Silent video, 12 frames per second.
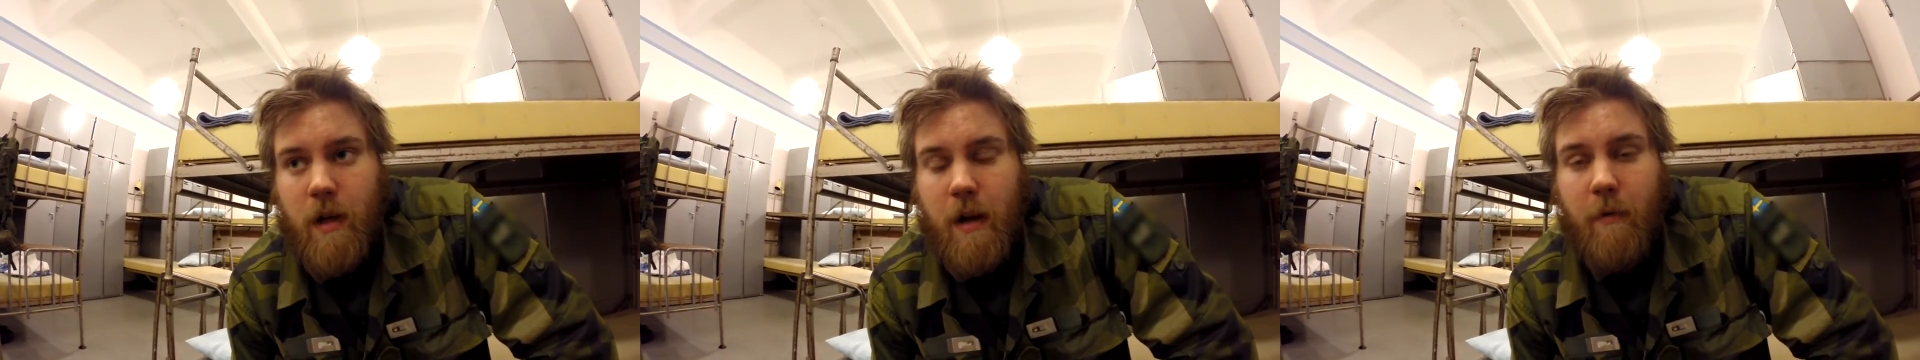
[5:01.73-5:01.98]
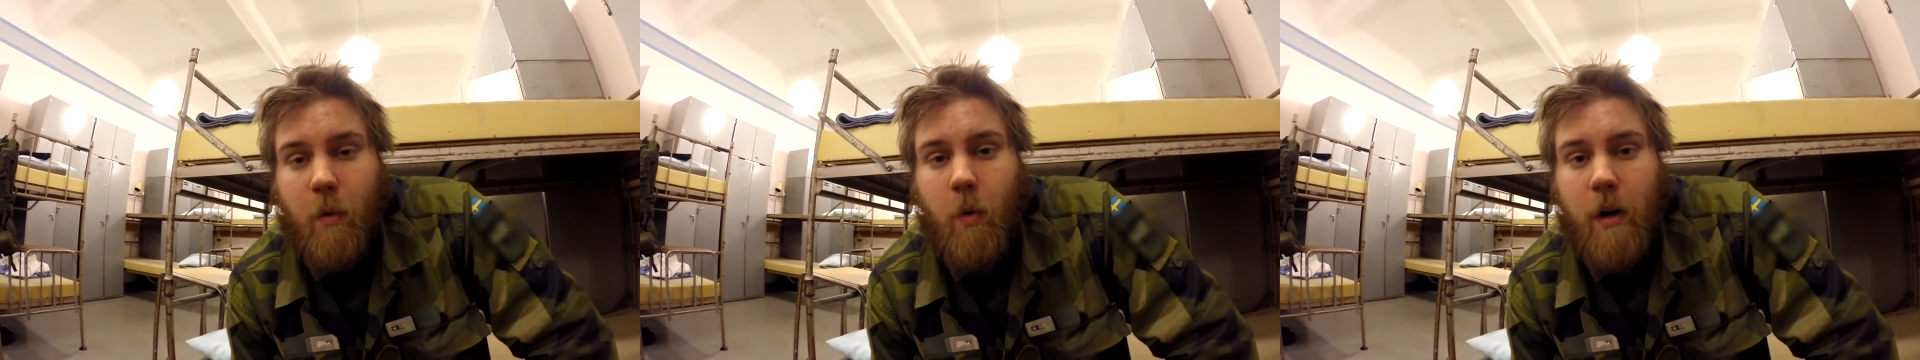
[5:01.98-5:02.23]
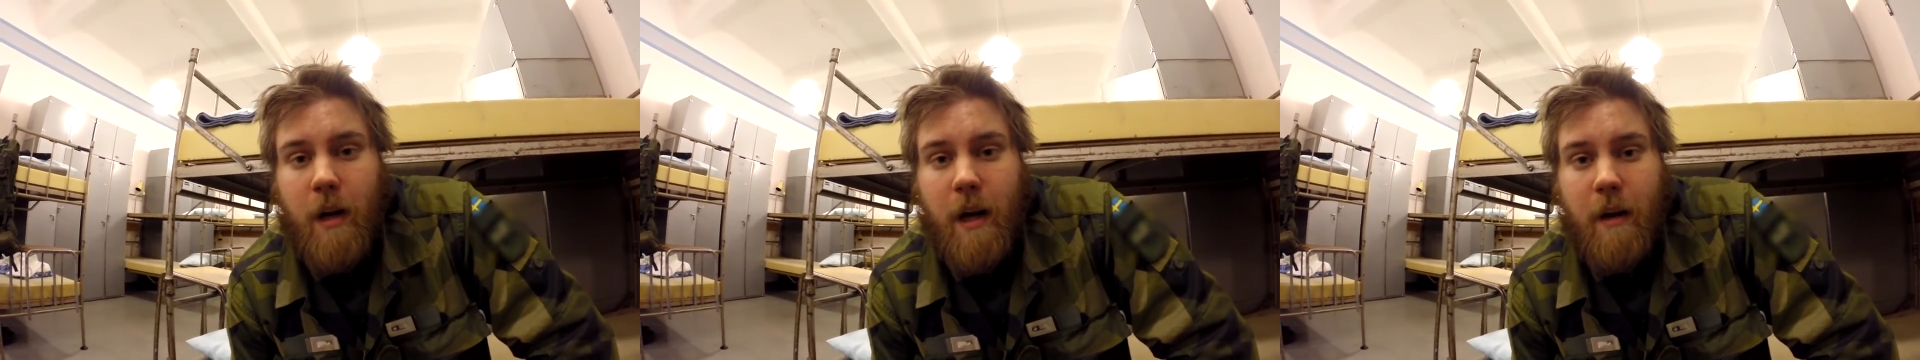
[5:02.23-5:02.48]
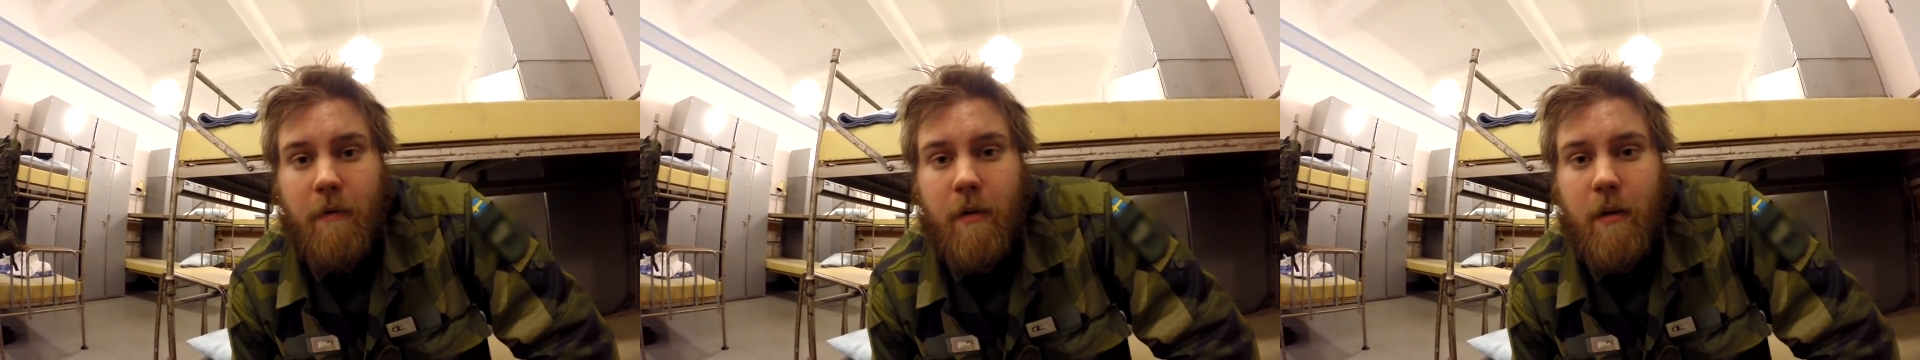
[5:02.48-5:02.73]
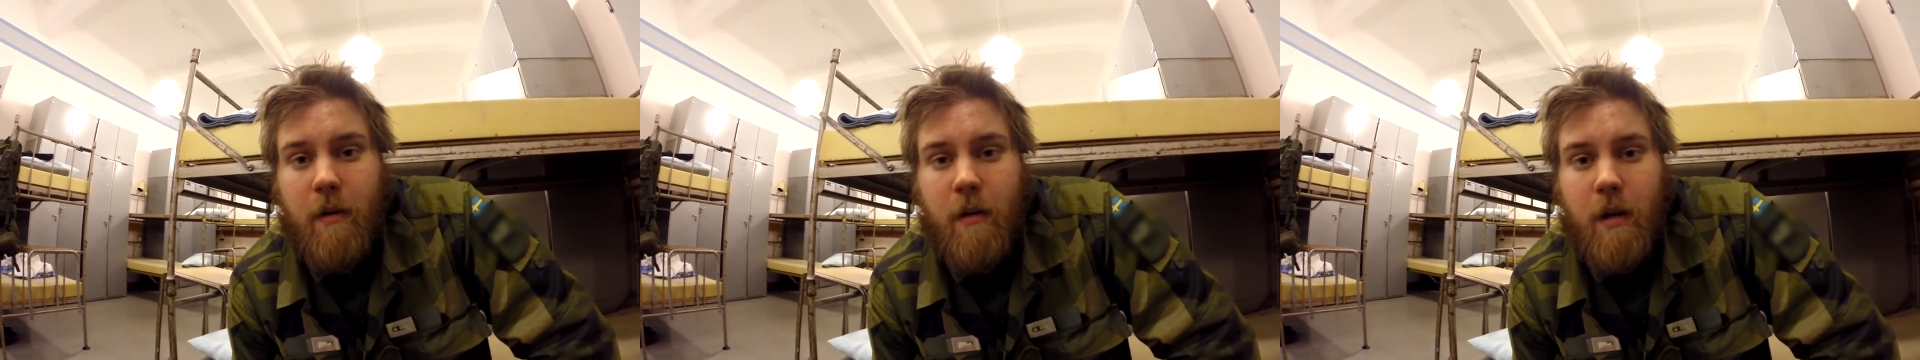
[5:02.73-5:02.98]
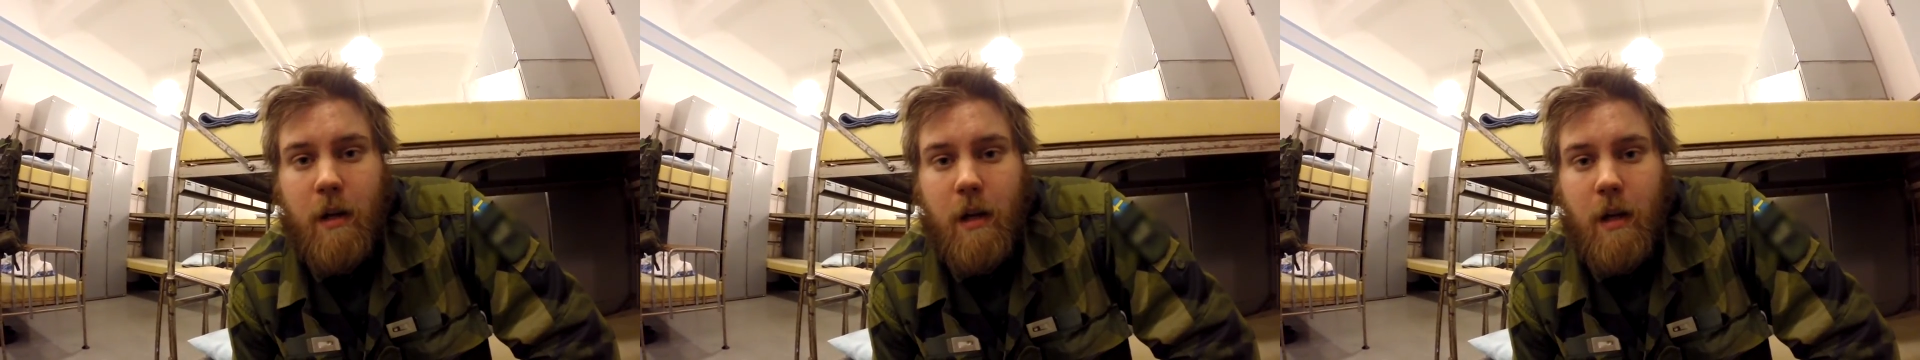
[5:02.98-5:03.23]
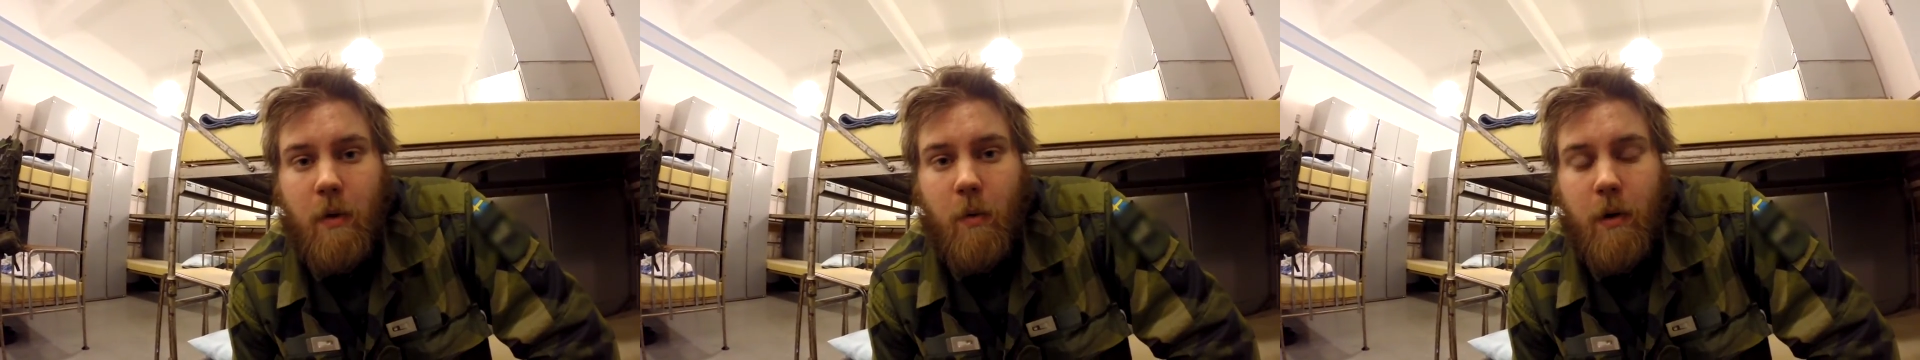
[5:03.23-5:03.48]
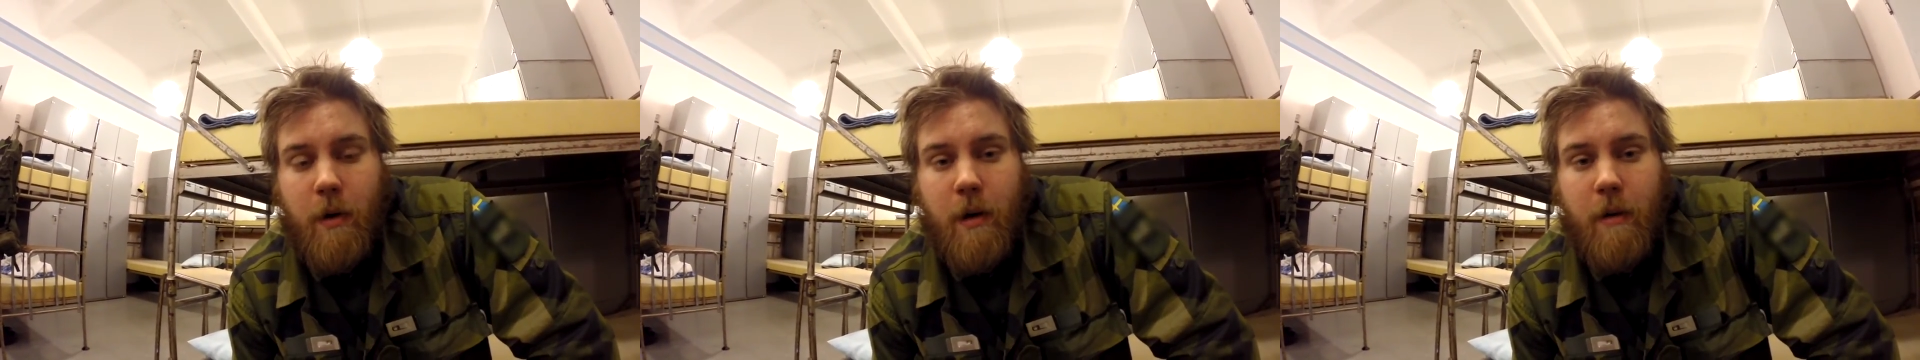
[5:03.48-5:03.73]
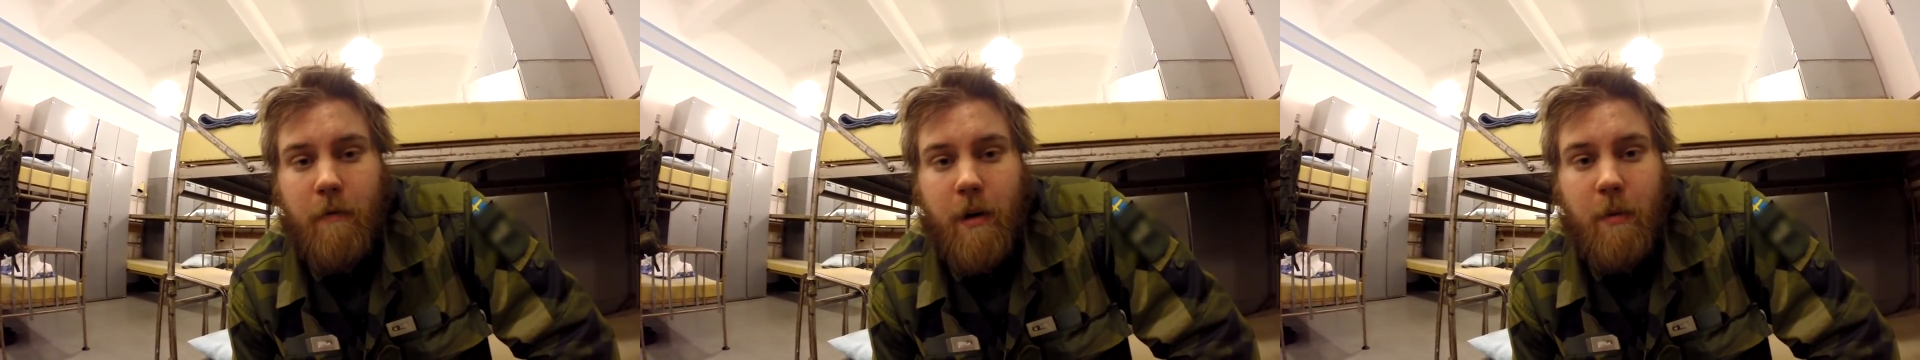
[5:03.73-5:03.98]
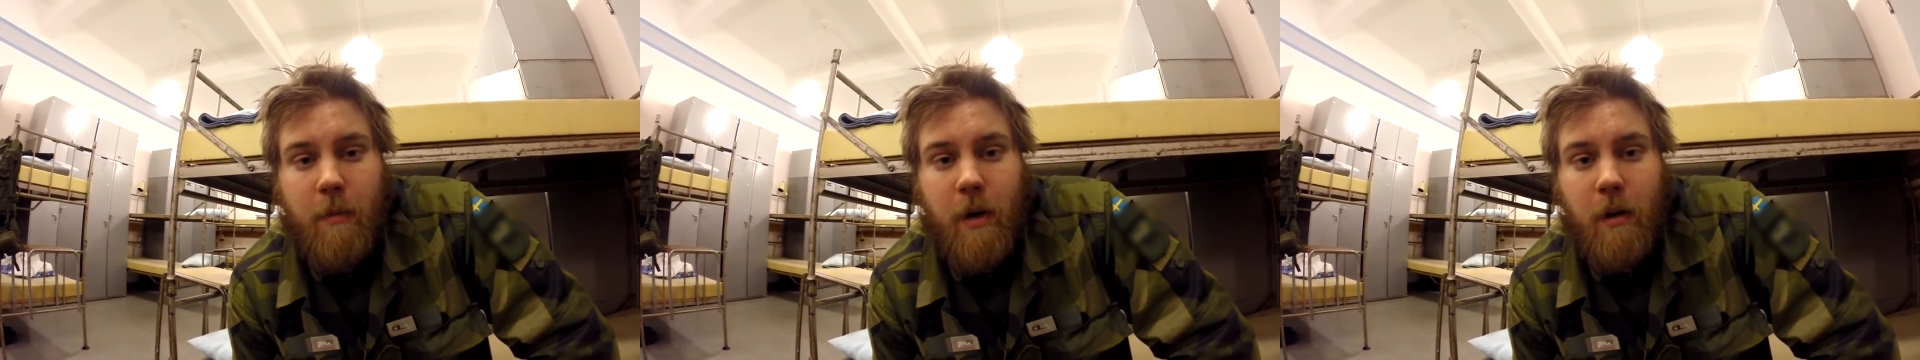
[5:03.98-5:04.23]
ever want to have where you can find me